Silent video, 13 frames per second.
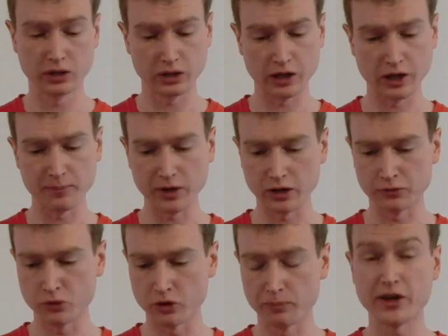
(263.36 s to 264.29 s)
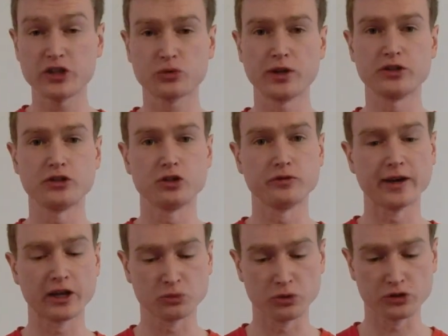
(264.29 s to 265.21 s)
and I thought the best way to do
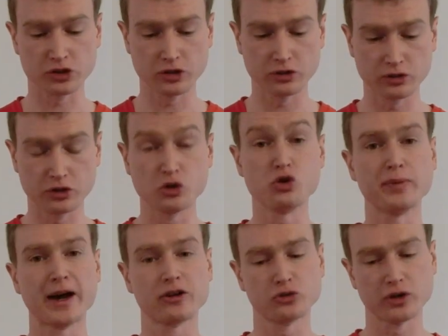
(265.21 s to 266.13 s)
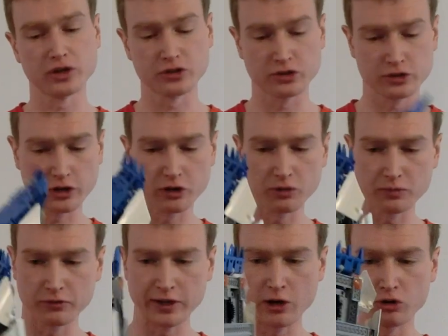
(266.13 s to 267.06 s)
that was two batteries. So
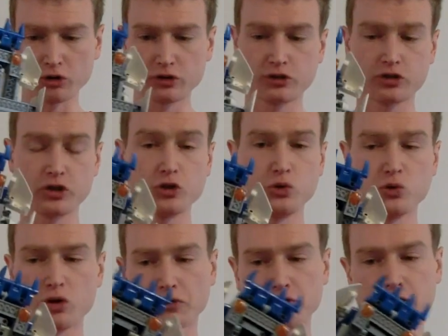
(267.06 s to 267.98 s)
I've now got two of